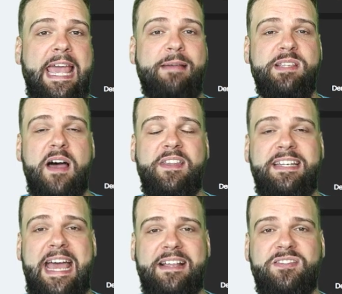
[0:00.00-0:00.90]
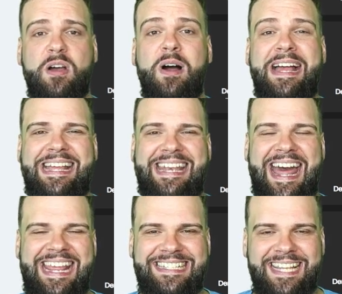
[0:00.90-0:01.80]
games on the deck, so
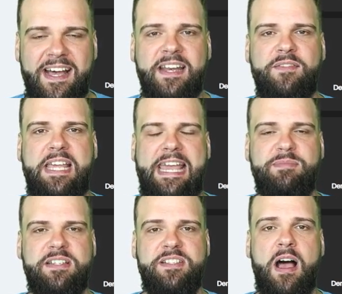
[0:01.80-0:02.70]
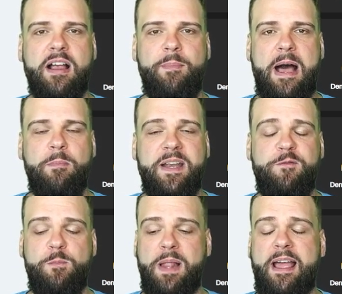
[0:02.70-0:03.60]
not a ton of games to talk about. But
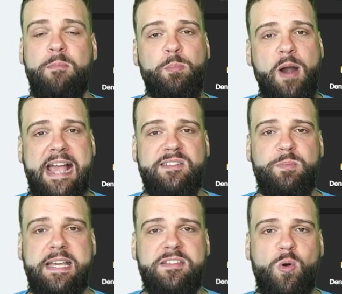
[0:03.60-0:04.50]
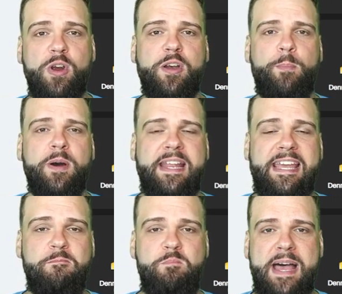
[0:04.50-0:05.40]
if you play on PrizePicks or you're
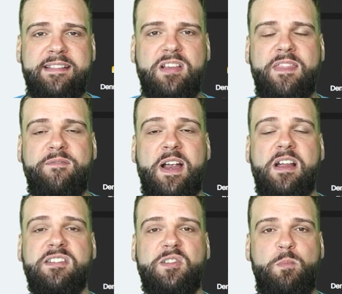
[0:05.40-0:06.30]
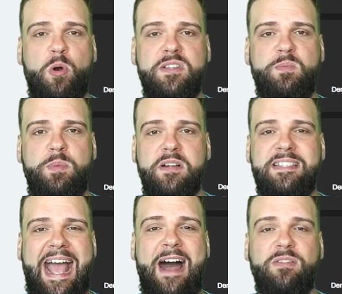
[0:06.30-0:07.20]
putting in bets on the various sports
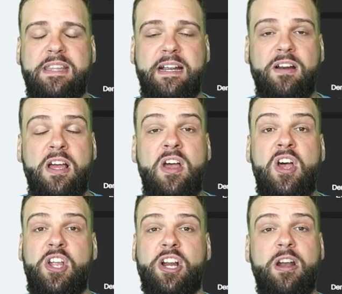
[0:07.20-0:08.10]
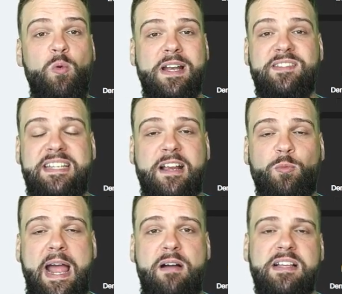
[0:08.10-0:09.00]
books out there, you're going to want to stick
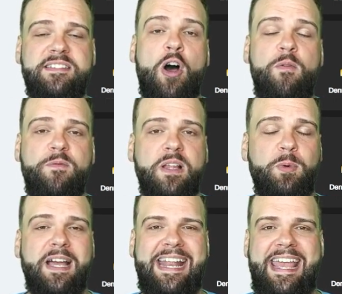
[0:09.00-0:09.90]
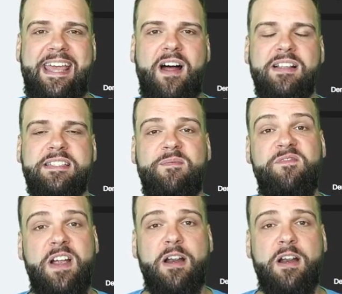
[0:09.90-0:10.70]
around because hopefully we're going to hit on some